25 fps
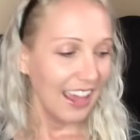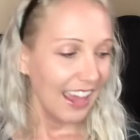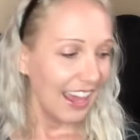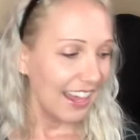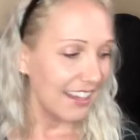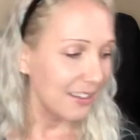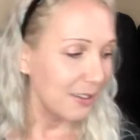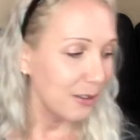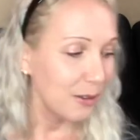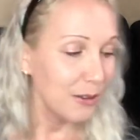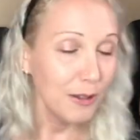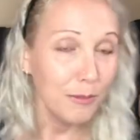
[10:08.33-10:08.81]

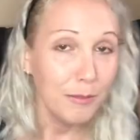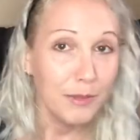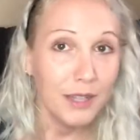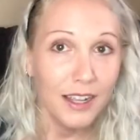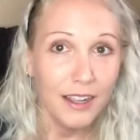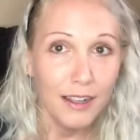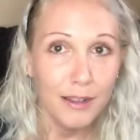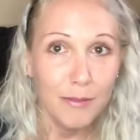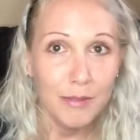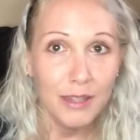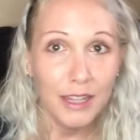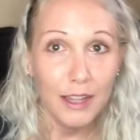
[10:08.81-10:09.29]
And so
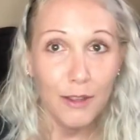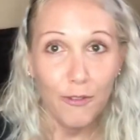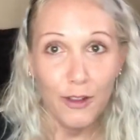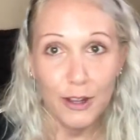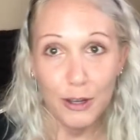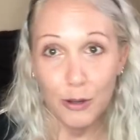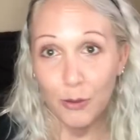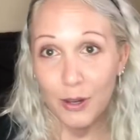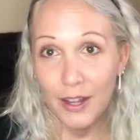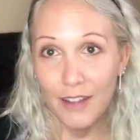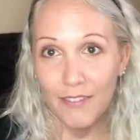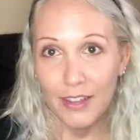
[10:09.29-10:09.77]
sometimes if I
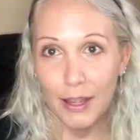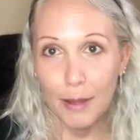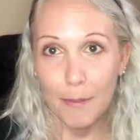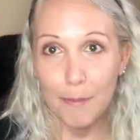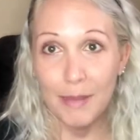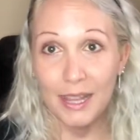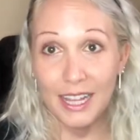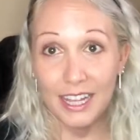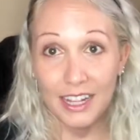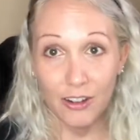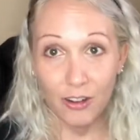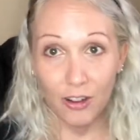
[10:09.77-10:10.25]
don't have that
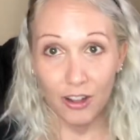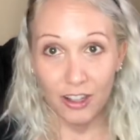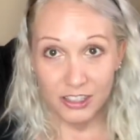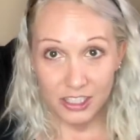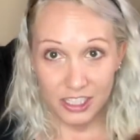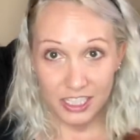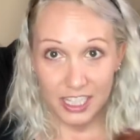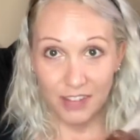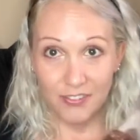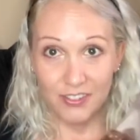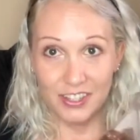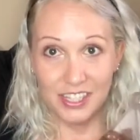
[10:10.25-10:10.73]
made, I'll
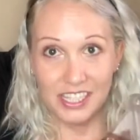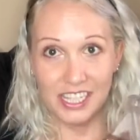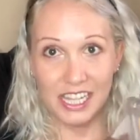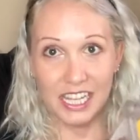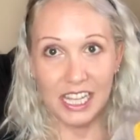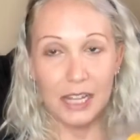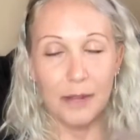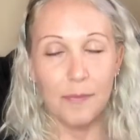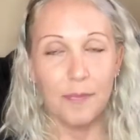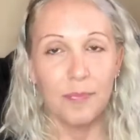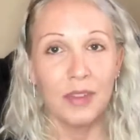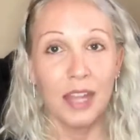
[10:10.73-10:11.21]
just have a
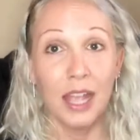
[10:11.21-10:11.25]
date.